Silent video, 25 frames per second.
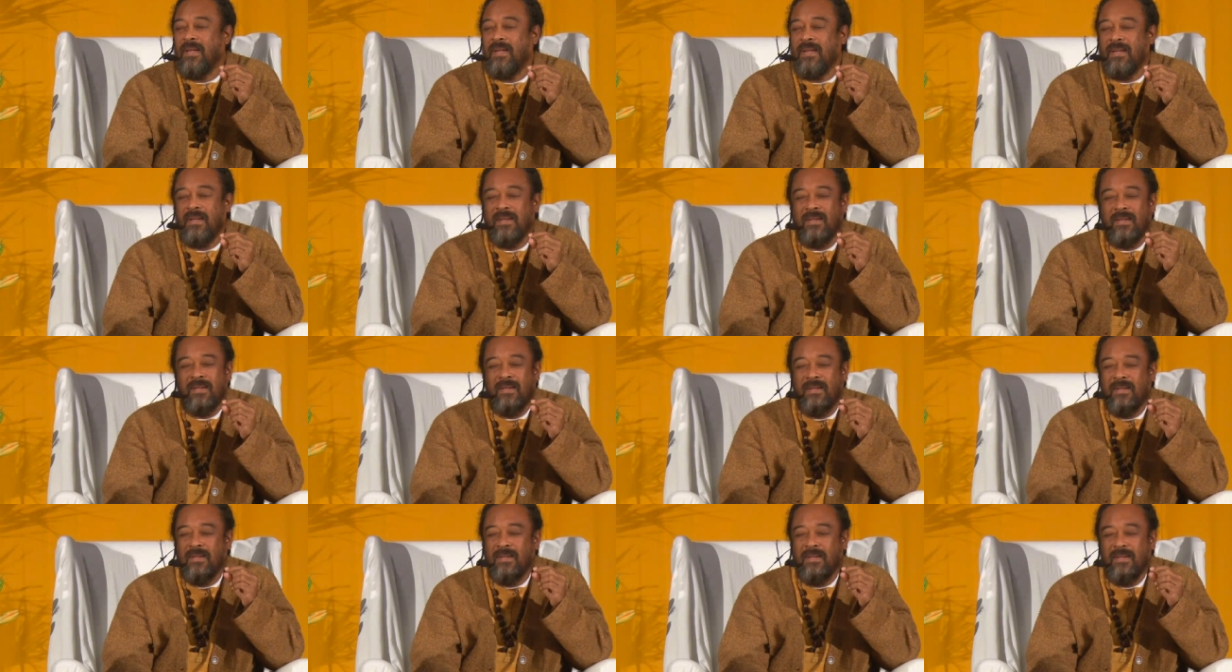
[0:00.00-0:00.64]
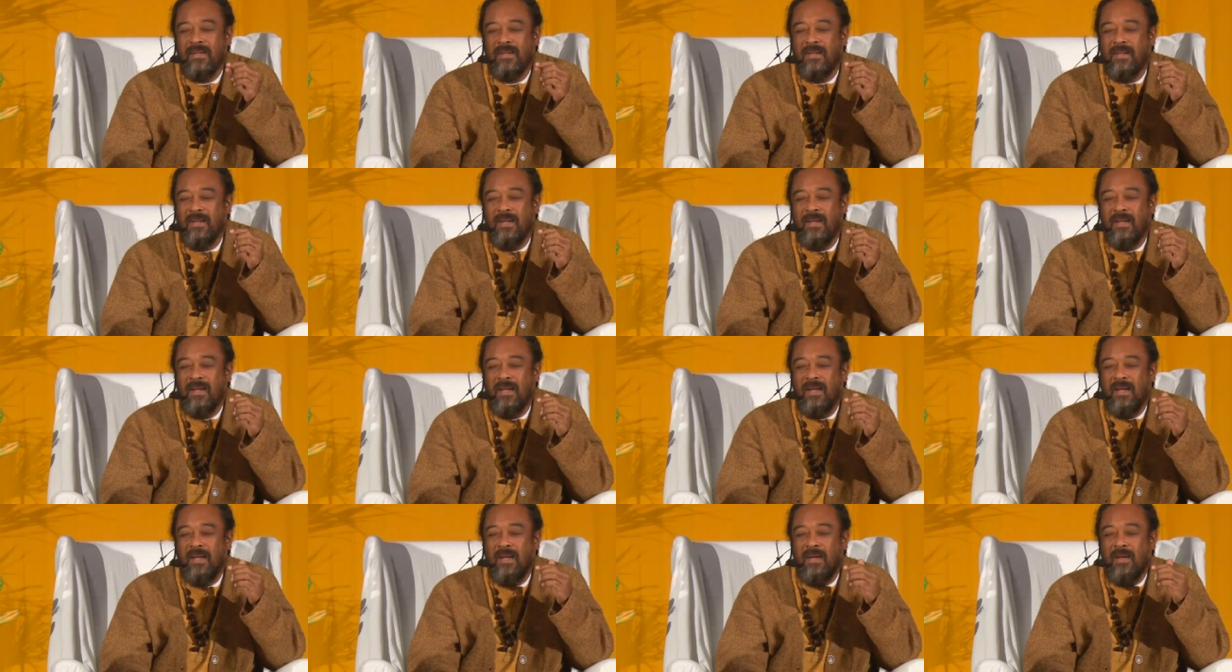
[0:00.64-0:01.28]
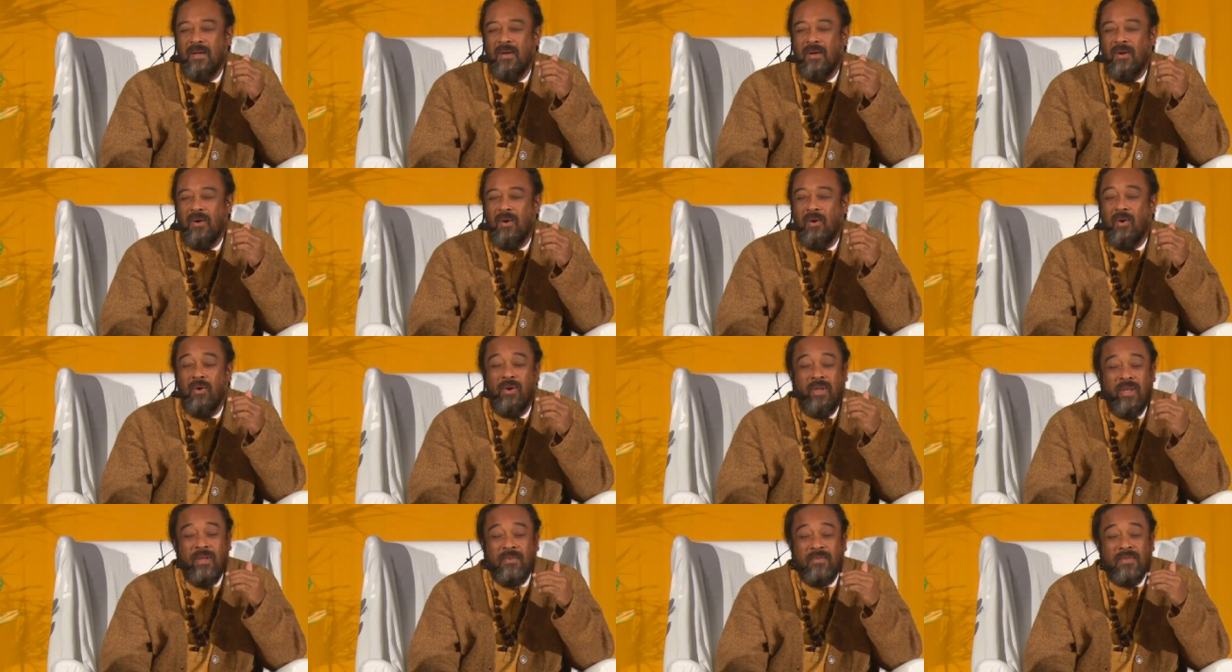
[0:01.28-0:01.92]
Like,
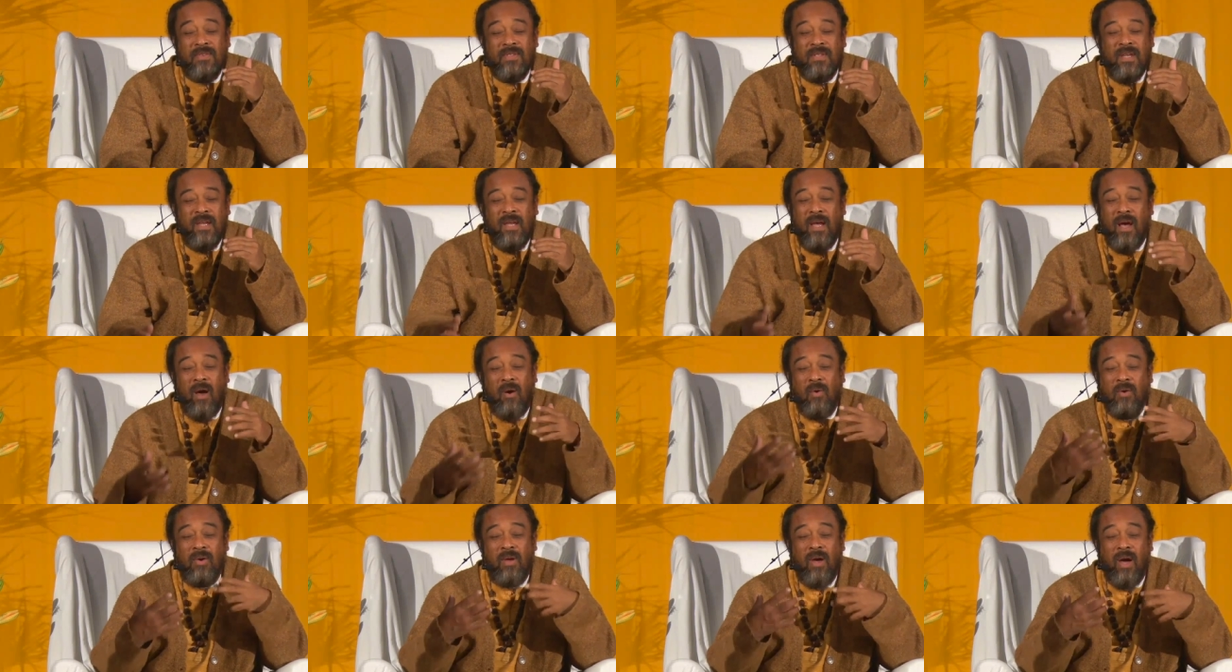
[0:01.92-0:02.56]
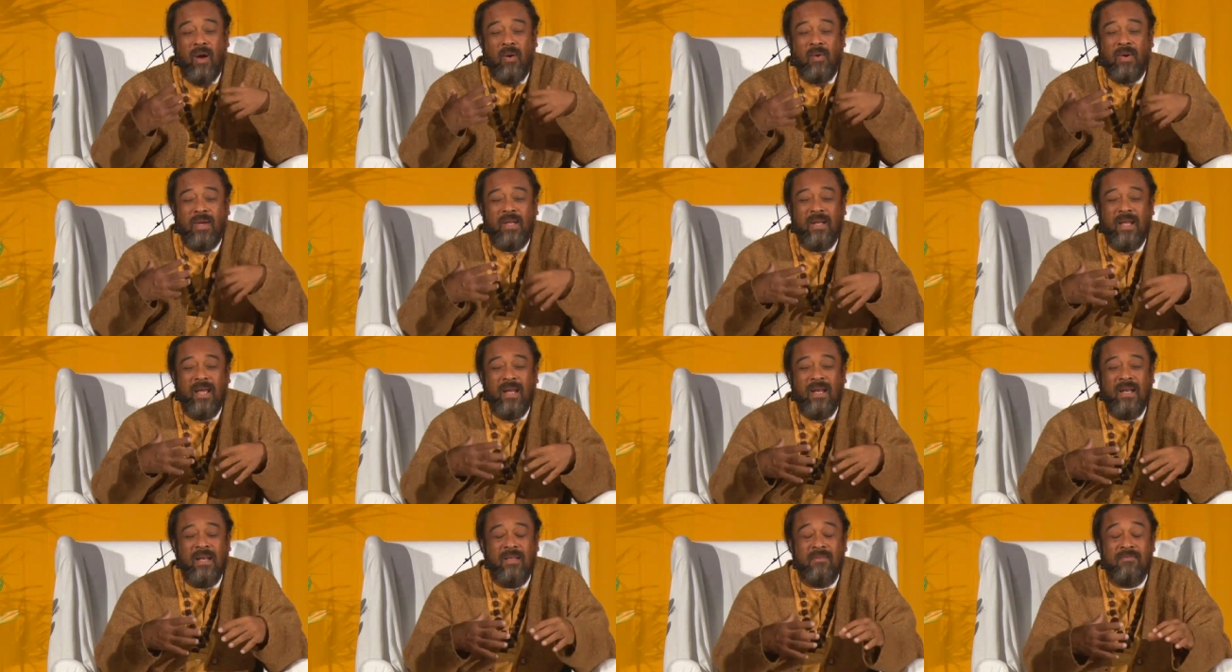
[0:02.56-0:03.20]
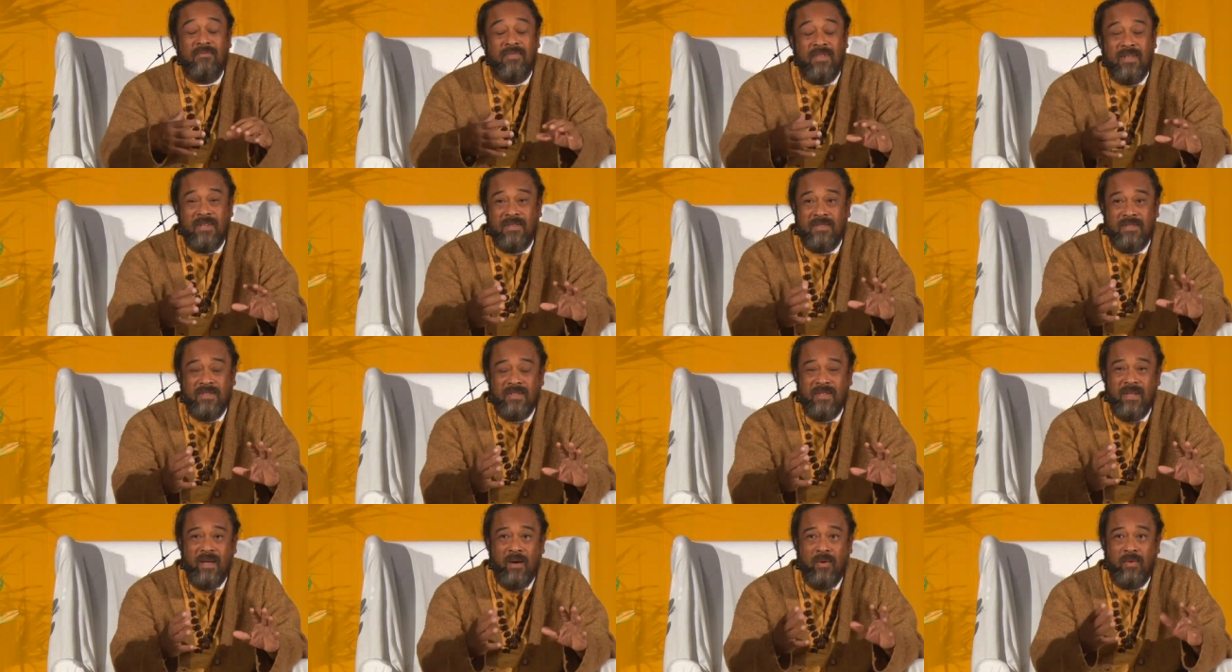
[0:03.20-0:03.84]
or even say, how can I live
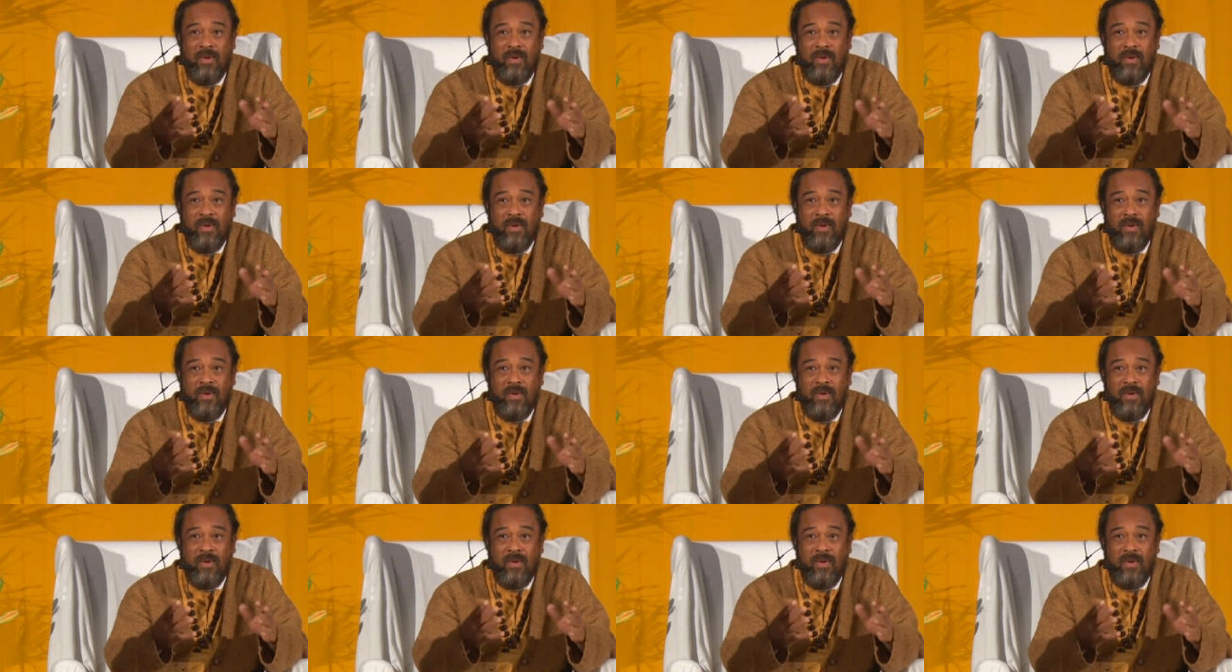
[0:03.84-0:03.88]
this?